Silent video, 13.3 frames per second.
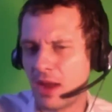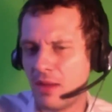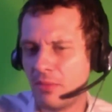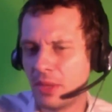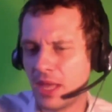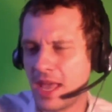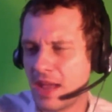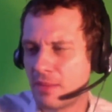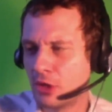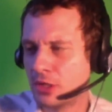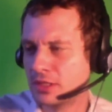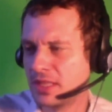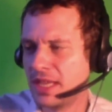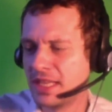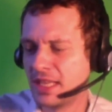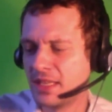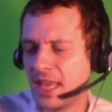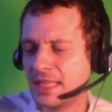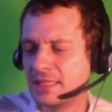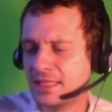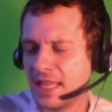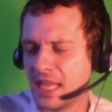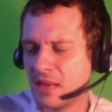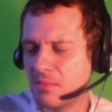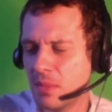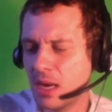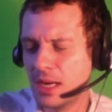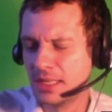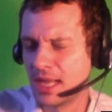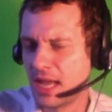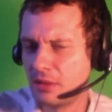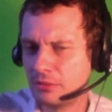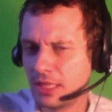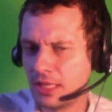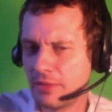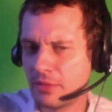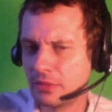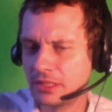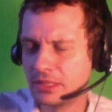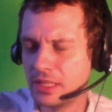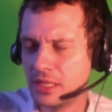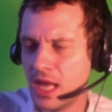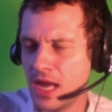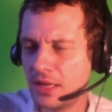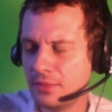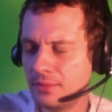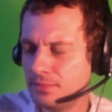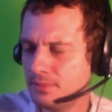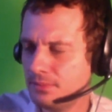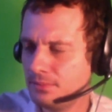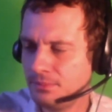walking around with hammers like in case they get mugged. I don't think I've ever seen that.